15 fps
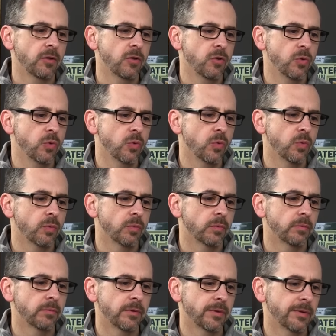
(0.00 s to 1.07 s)
you
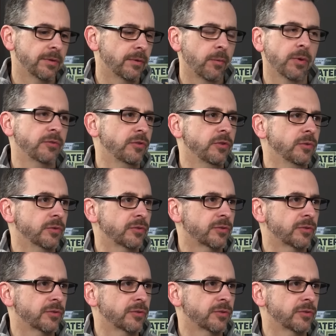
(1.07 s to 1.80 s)
know, once you do a